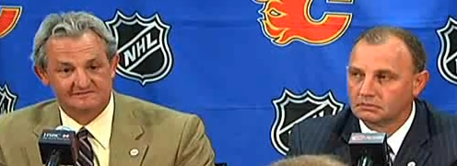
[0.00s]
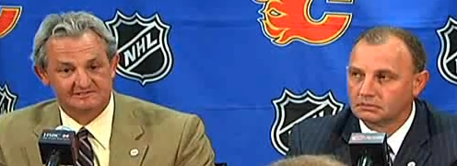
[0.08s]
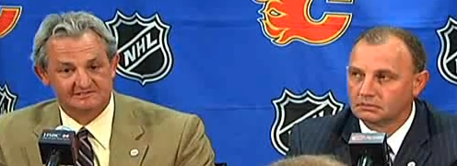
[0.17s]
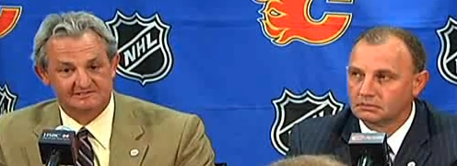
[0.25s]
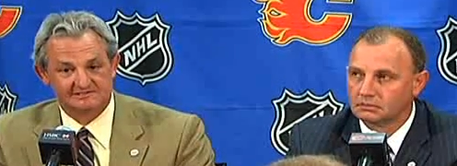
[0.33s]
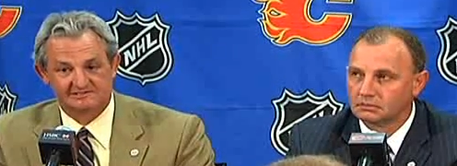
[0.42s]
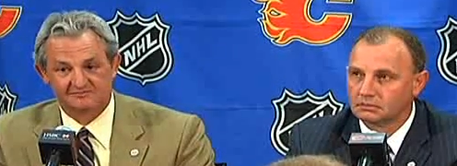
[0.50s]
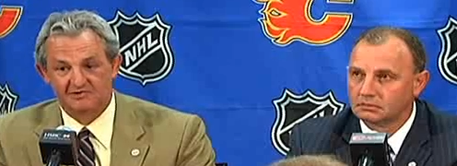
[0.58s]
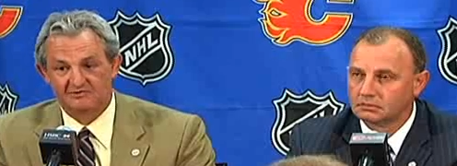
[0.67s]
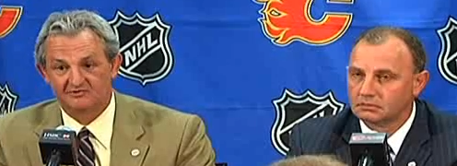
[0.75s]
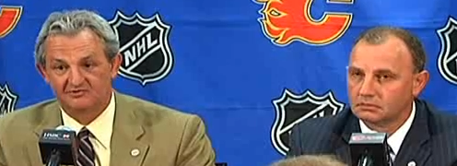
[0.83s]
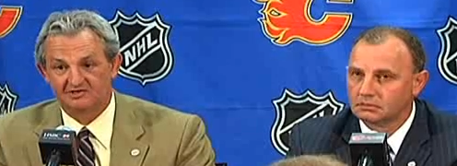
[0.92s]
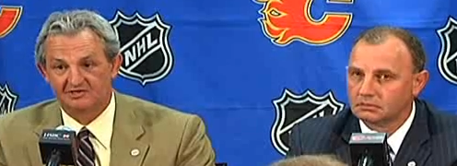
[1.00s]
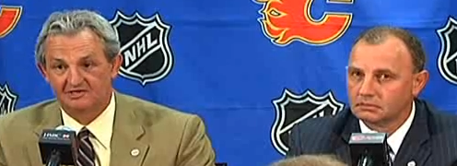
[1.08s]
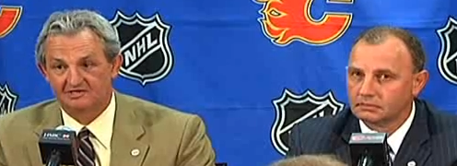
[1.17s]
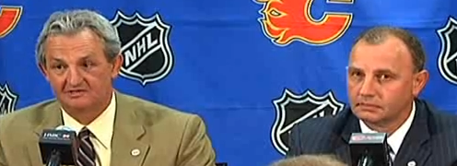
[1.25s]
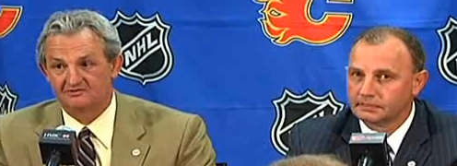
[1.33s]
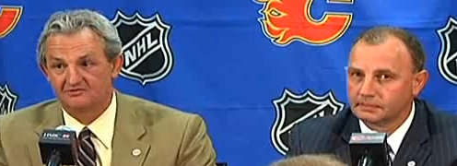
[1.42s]
Speaker 1: uh, to be able to
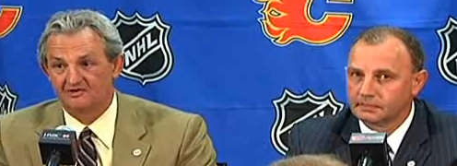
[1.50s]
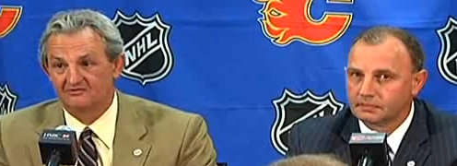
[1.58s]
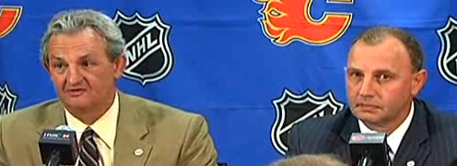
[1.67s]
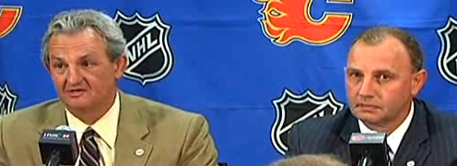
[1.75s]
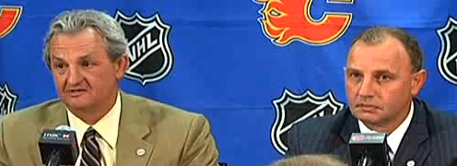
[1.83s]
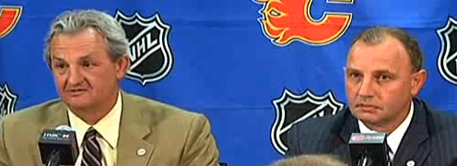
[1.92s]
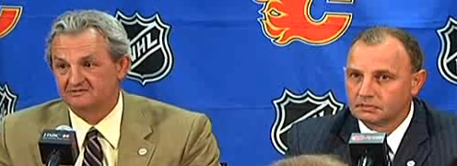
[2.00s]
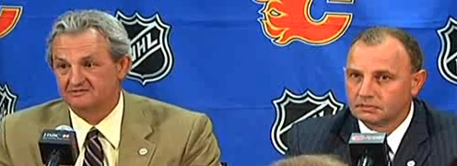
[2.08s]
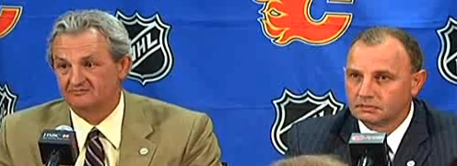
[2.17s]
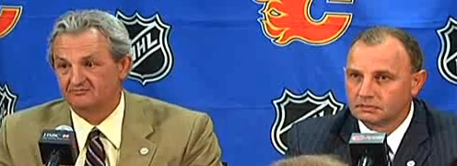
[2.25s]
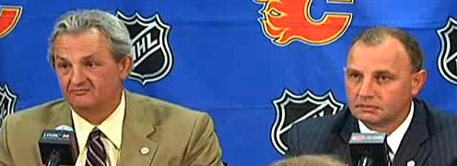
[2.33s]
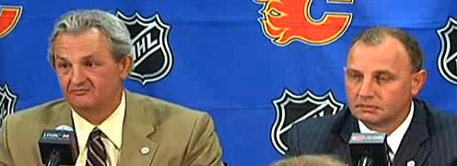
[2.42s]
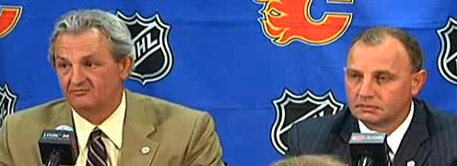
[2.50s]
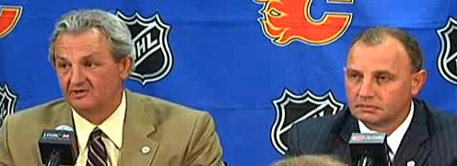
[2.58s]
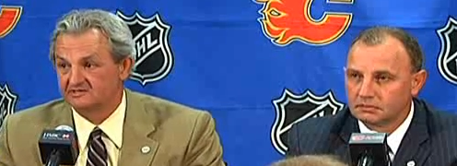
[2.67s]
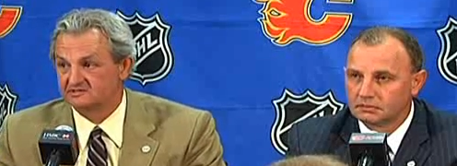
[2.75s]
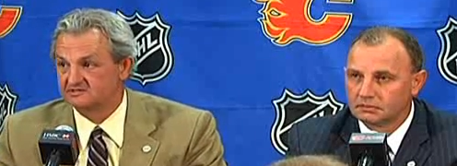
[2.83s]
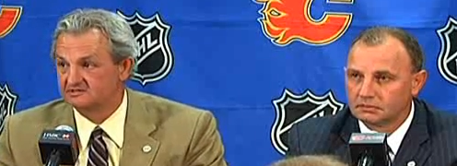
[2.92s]
get who I think is the
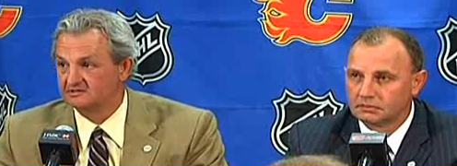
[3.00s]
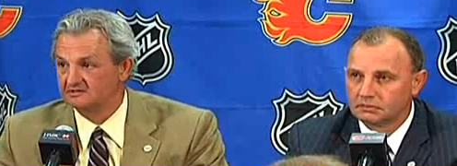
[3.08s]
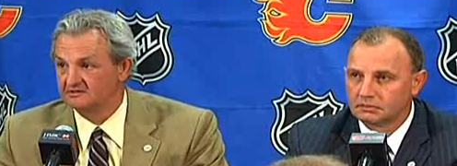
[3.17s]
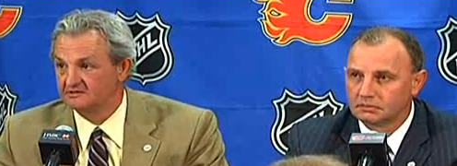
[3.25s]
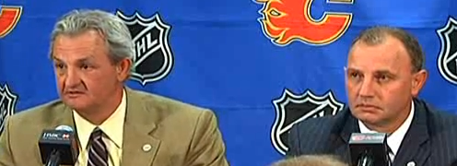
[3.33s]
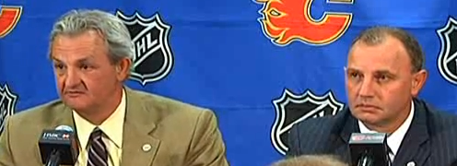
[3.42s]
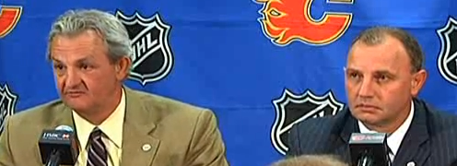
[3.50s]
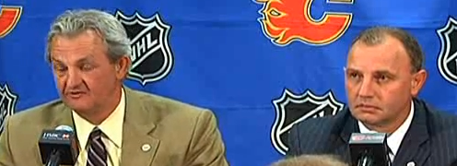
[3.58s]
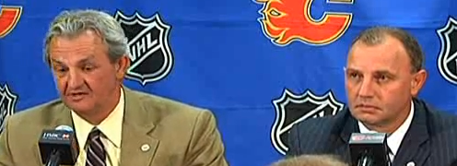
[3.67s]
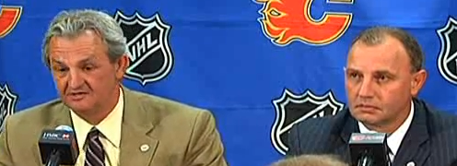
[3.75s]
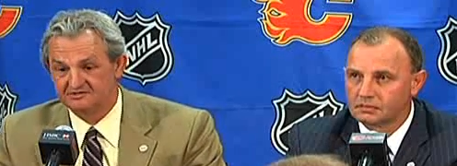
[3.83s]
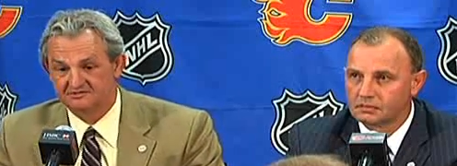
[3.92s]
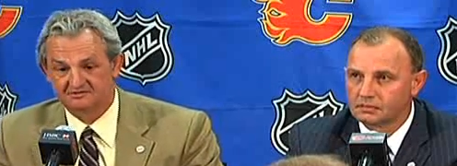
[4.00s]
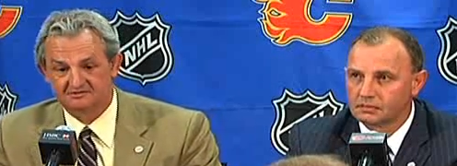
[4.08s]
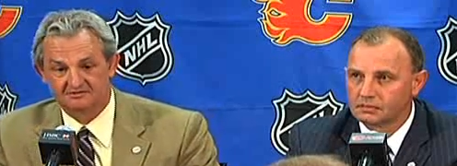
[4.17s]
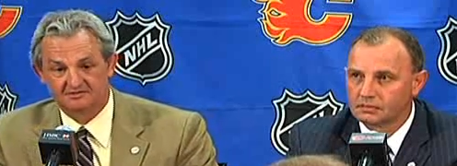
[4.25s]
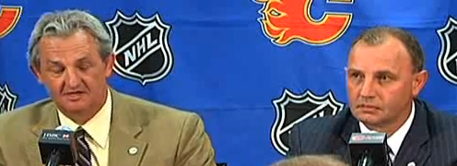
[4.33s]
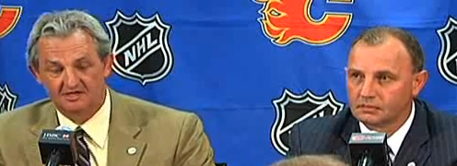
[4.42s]
best free agent
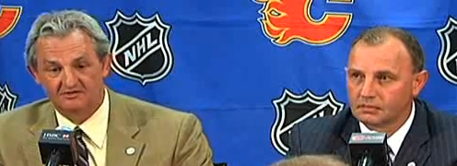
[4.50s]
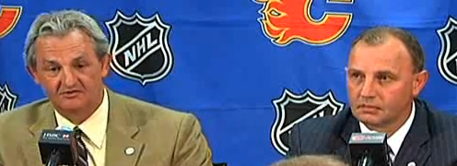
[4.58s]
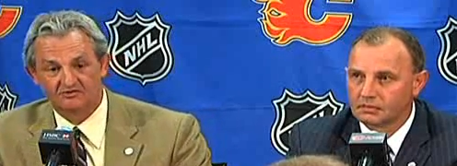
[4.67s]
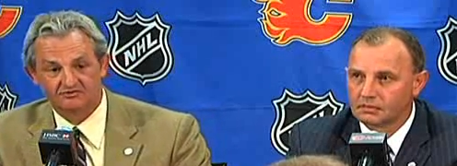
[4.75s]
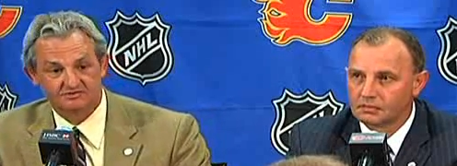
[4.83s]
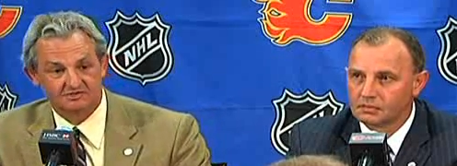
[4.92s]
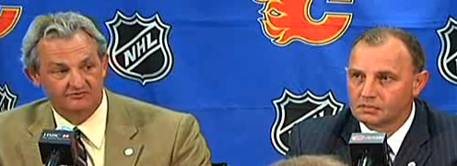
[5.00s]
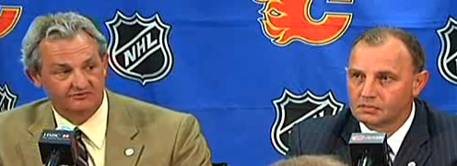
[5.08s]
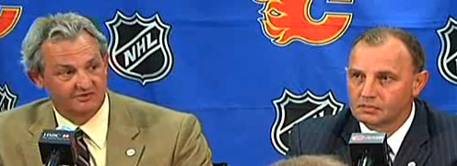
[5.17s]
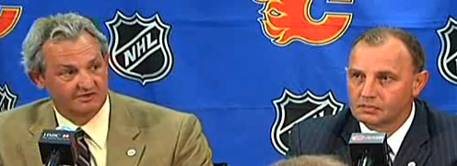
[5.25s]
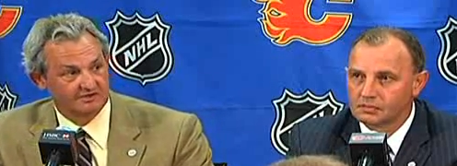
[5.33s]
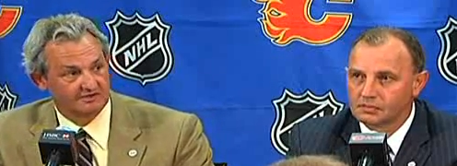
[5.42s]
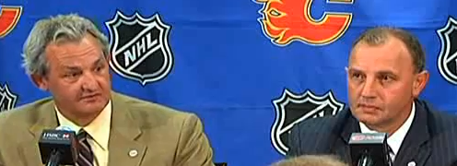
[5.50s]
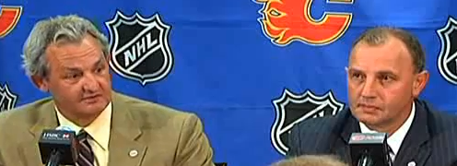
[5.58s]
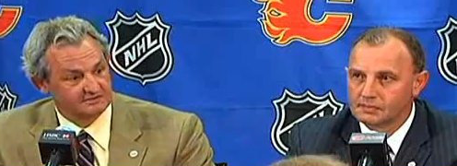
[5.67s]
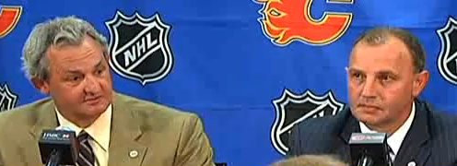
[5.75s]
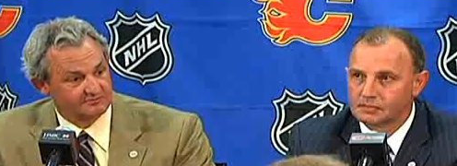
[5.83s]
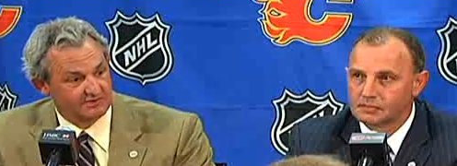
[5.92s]
head coach out there, and then
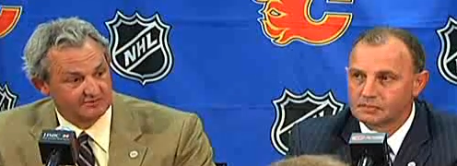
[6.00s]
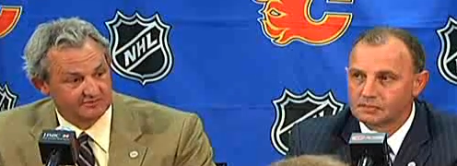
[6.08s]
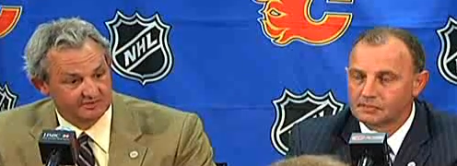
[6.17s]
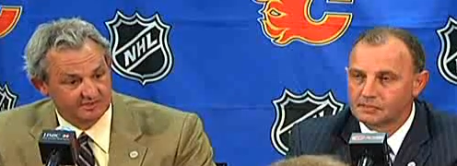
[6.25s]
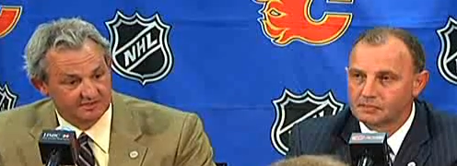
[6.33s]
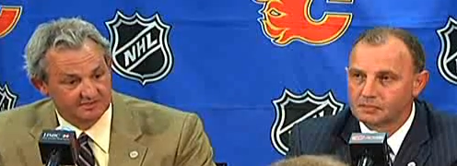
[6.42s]
to be able to,